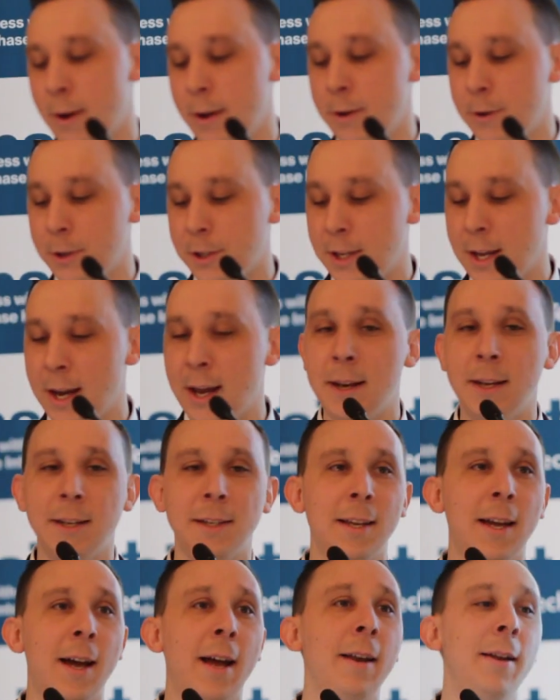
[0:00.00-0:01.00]
I understand
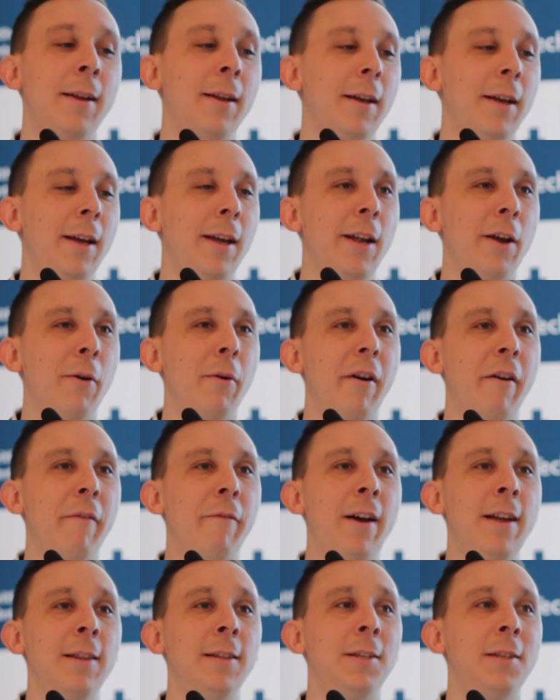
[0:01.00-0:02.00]
is that
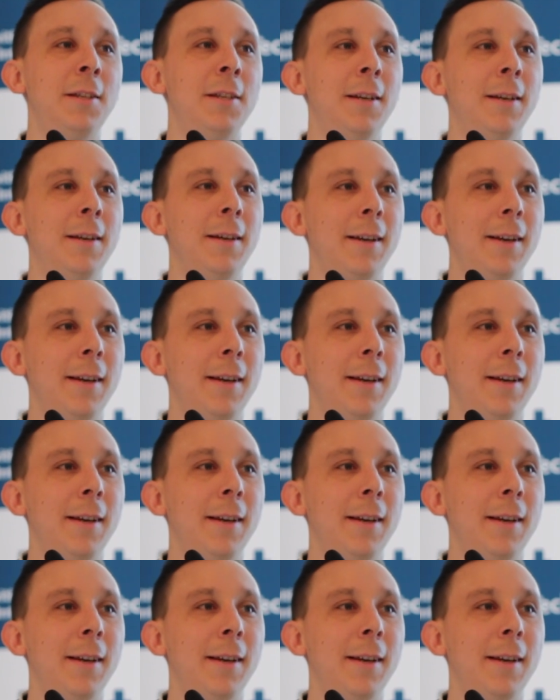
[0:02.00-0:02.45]
events